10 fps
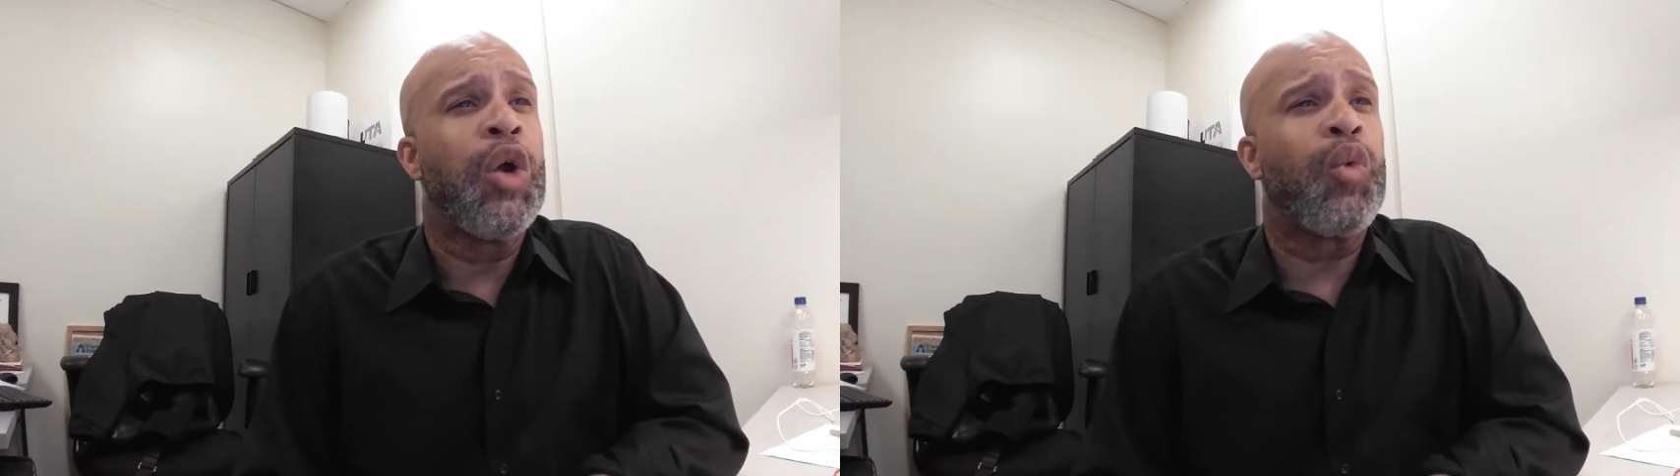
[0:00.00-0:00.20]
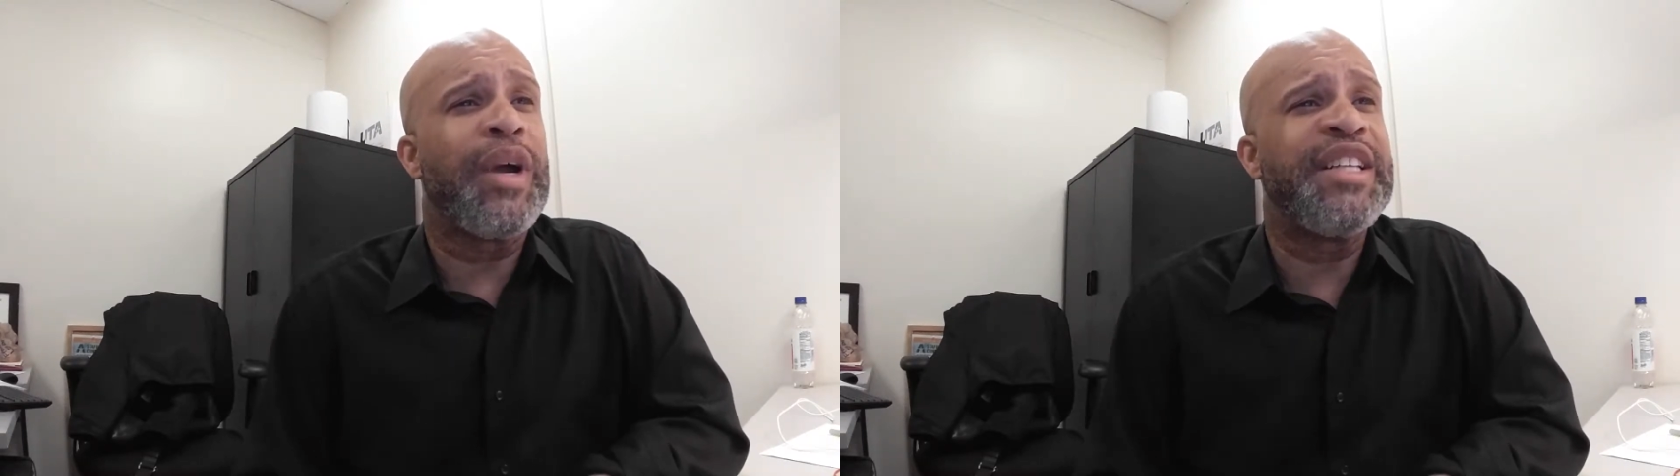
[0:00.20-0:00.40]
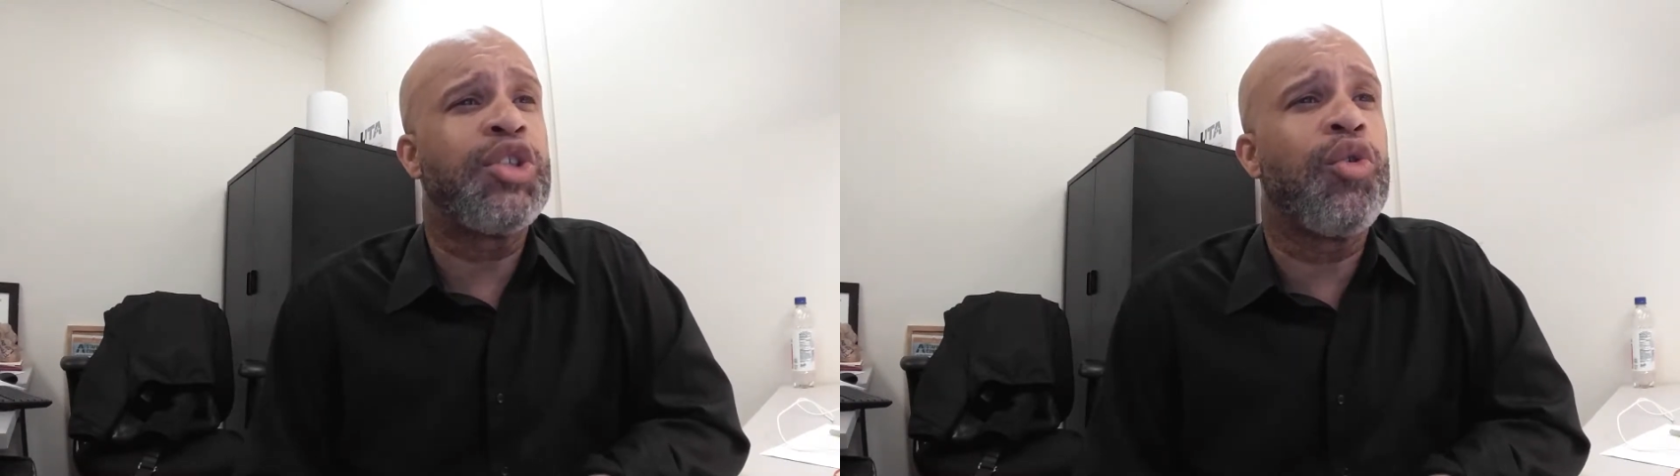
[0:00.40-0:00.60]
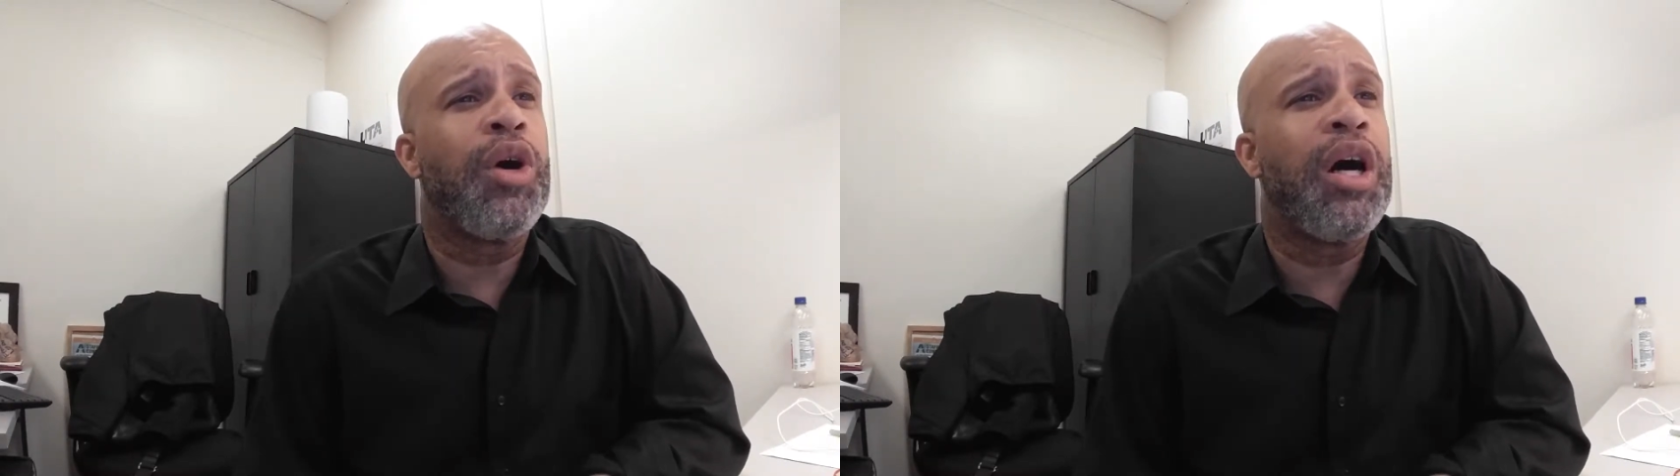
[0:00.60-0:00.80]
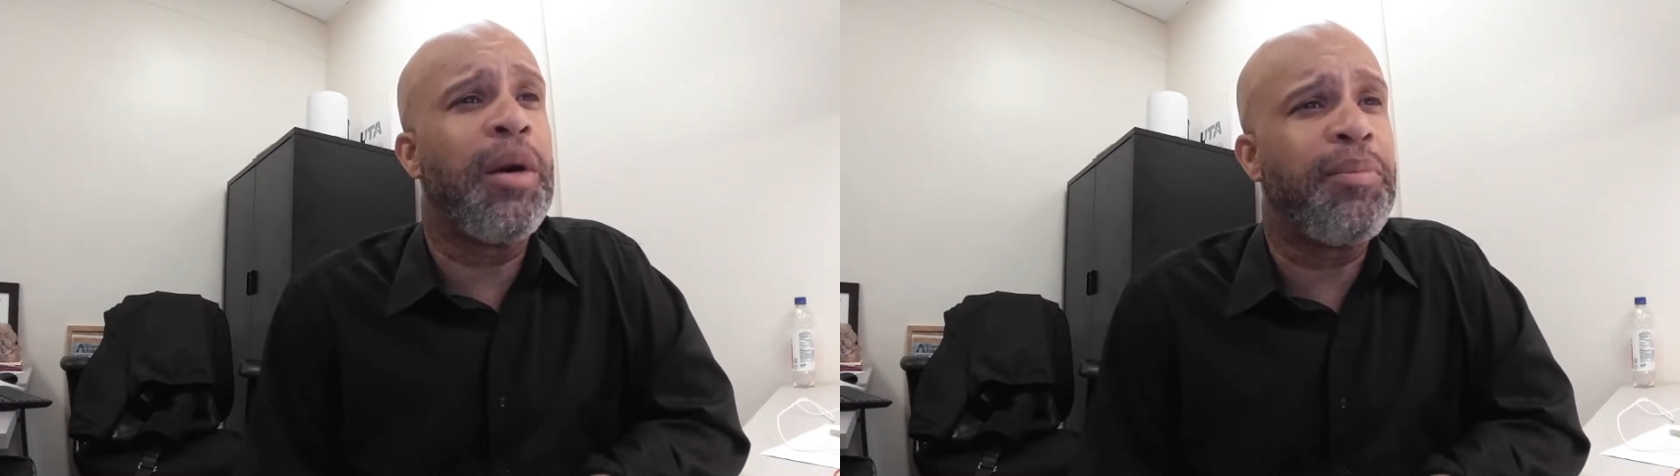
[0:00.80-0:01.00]
Racial
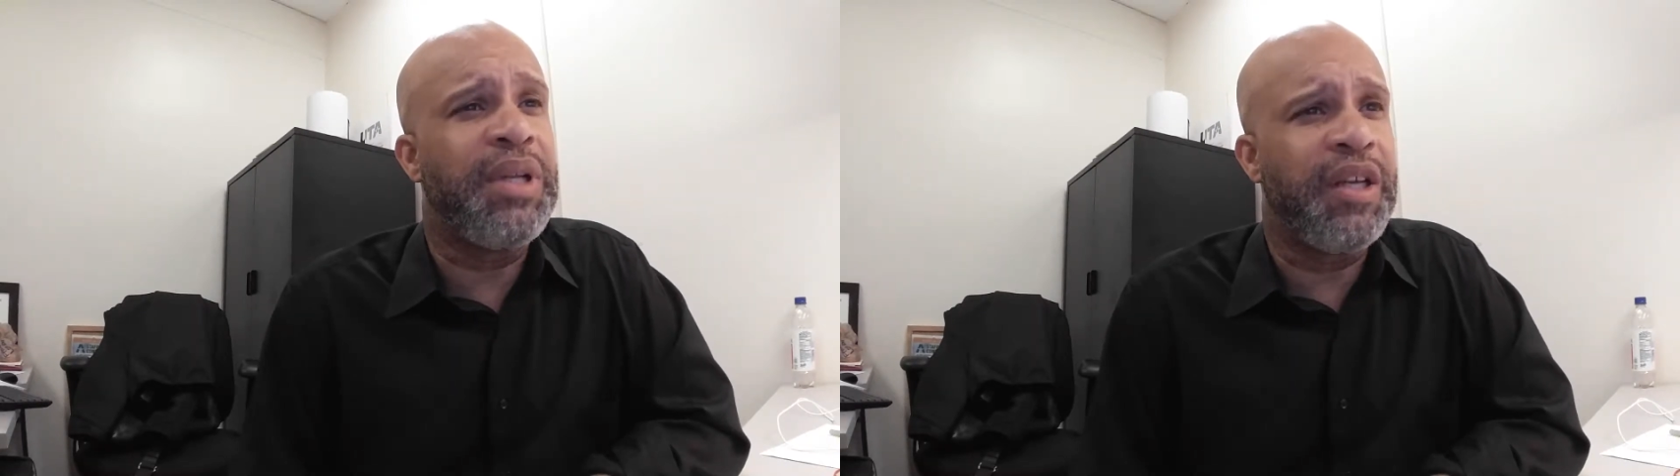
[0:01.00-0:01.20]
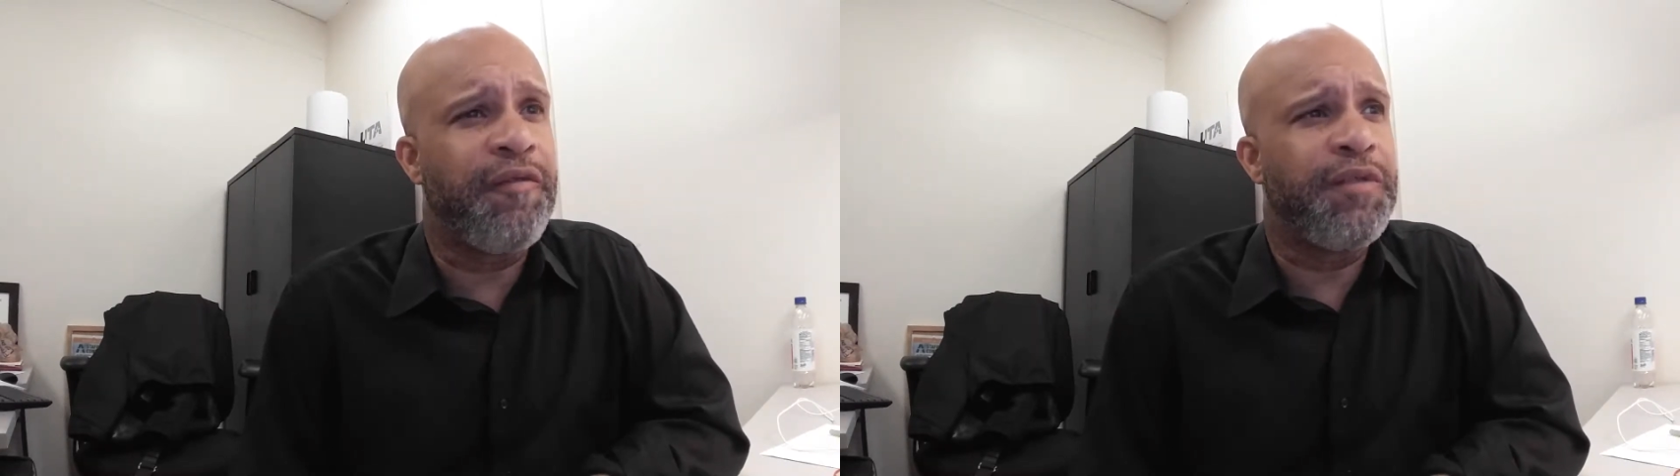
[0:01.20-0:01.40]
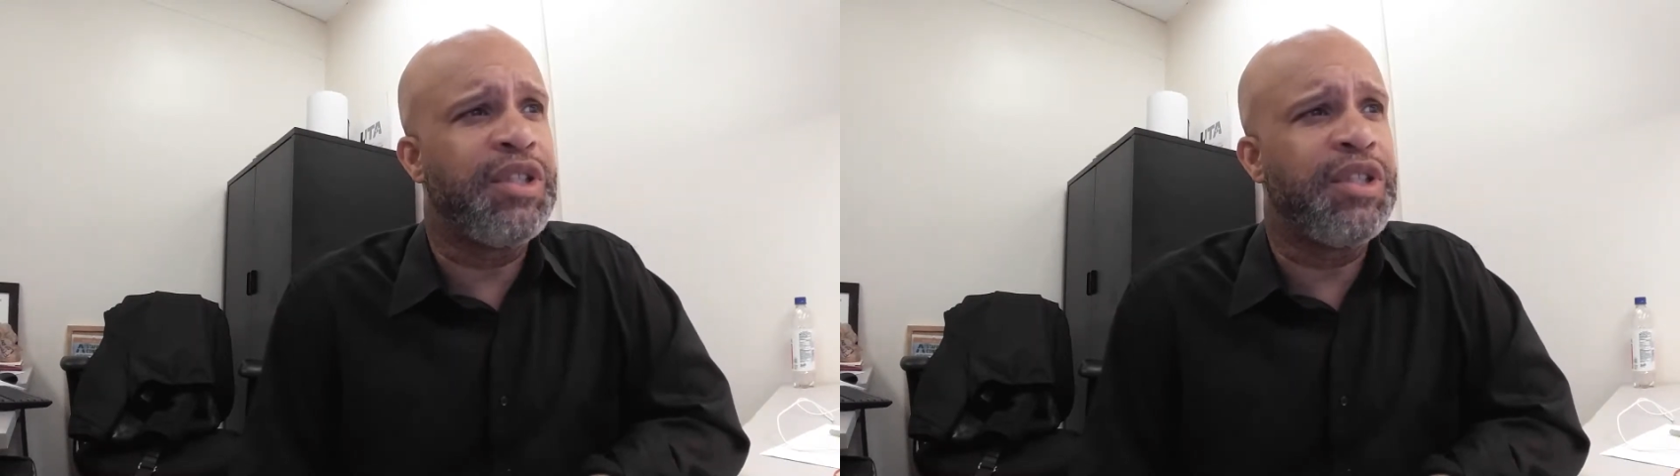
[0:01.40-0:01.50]
Uplift.